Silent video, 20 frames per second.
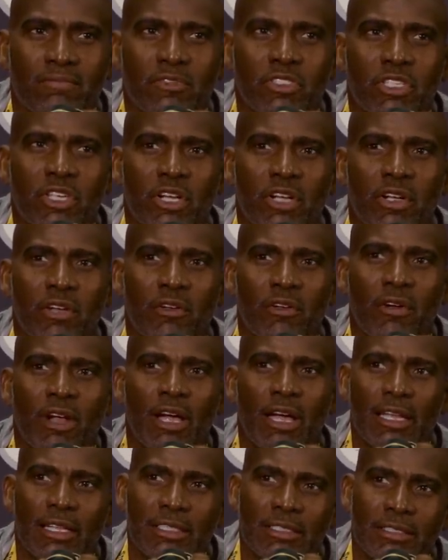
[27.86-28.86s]
Jerry
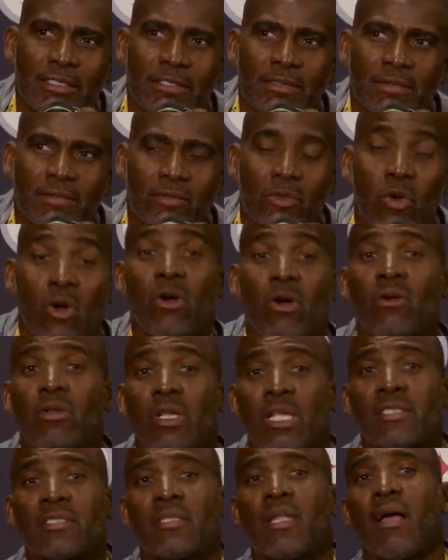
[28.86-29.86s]
Rice. Oh,
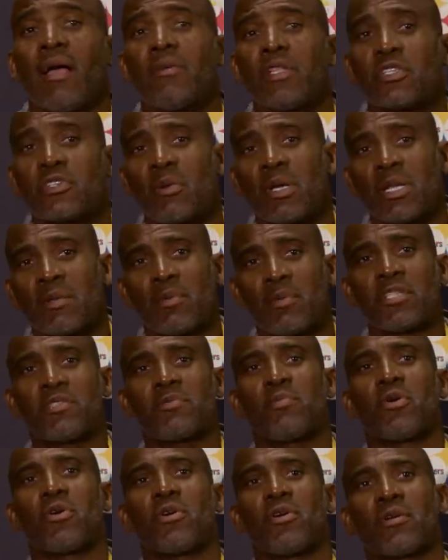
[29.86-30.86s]
let's stop. Let's go back to
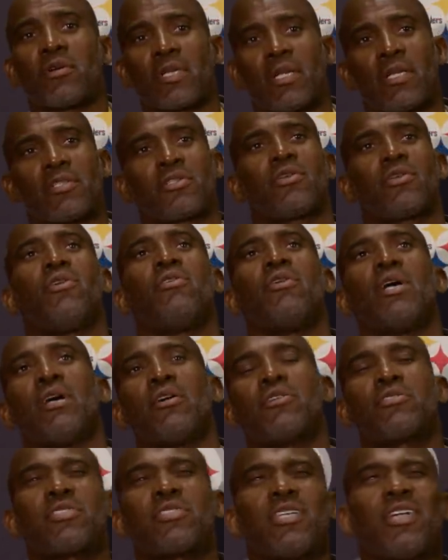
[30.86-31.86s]
Pittsburgh. Let's go
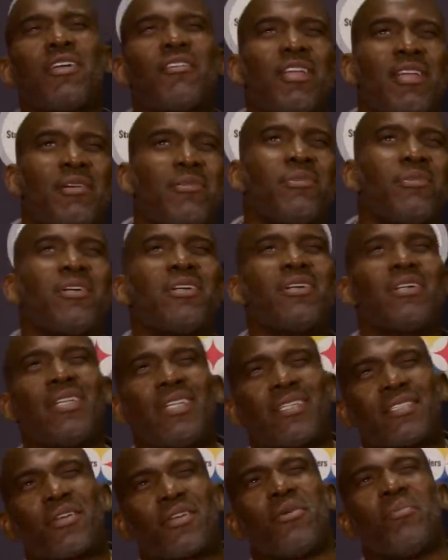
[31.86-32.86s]
Elsie Greenwood.
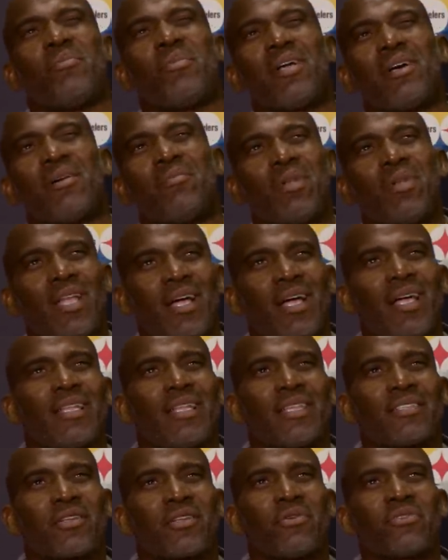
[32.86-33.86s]
Let's go Mel Blount.
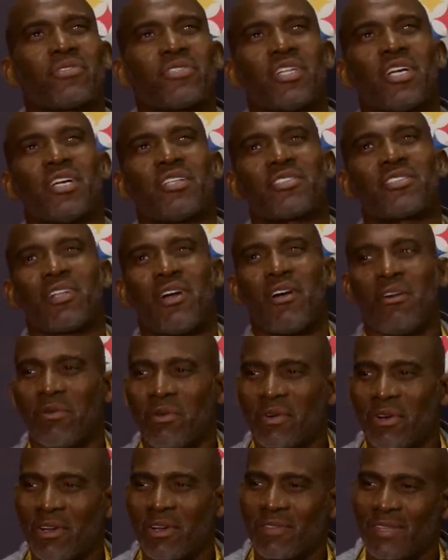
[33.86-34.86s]
Let's go John
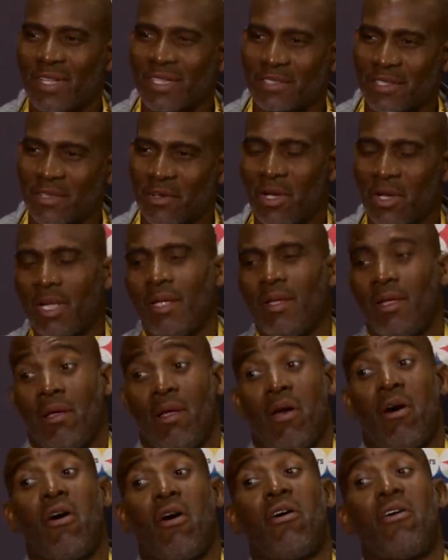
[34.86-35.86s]
Stallworth. Let's go
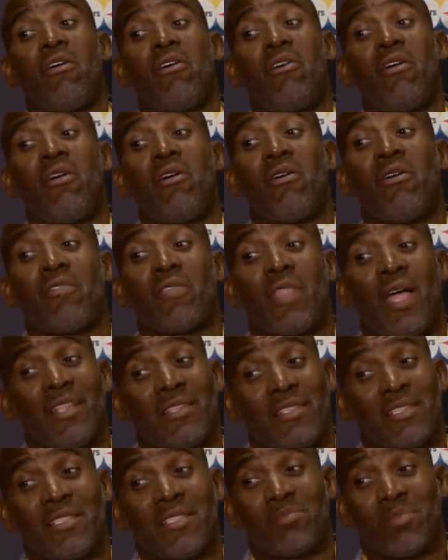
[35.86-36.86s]
all,
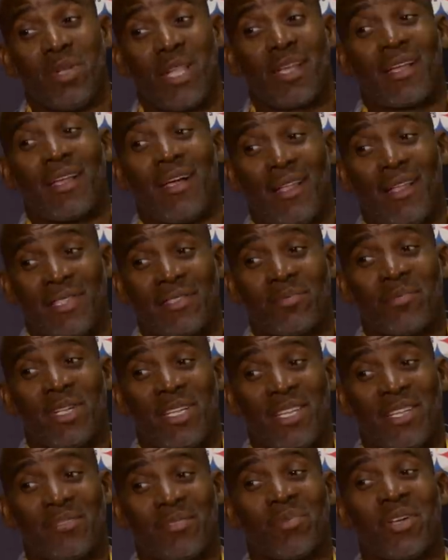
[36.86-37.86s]
not just black college
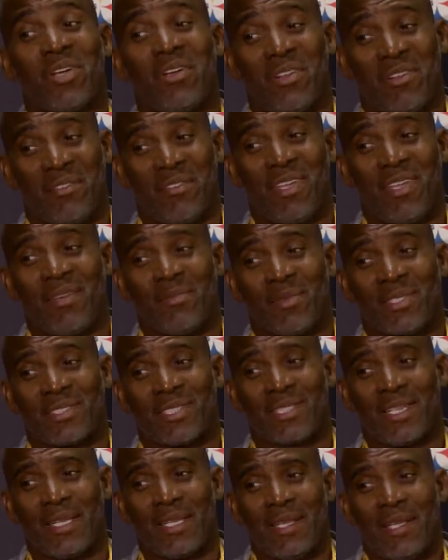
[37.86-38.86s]
players, but Hall of
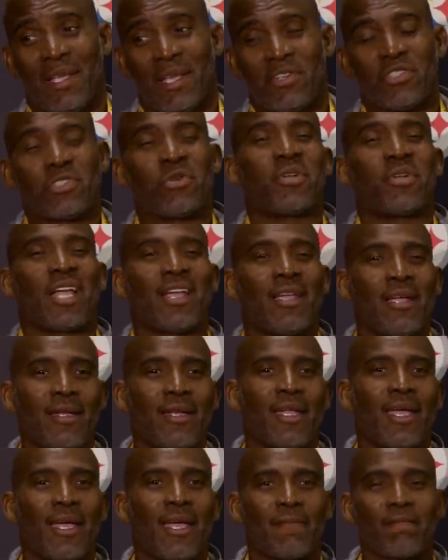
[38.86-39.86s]
Famers. So when I hear
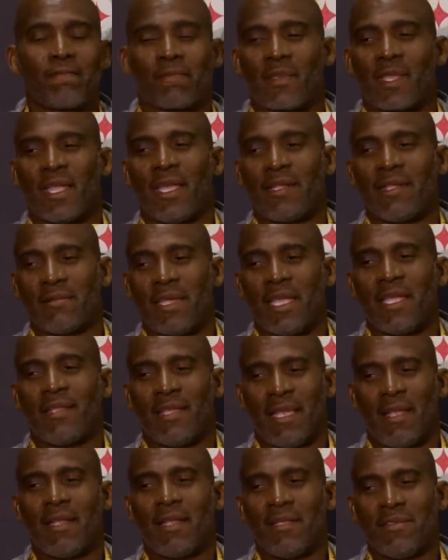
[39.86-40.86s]
that,
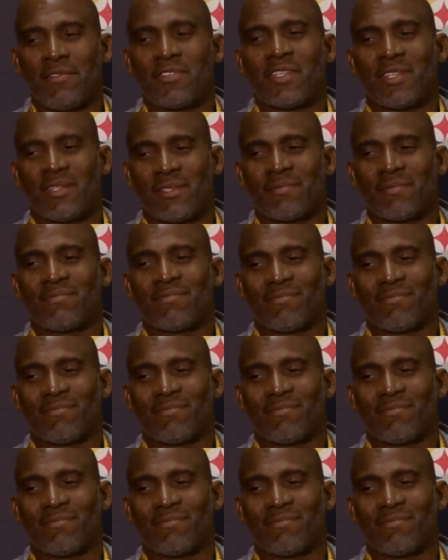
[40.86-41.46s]
it leaves a,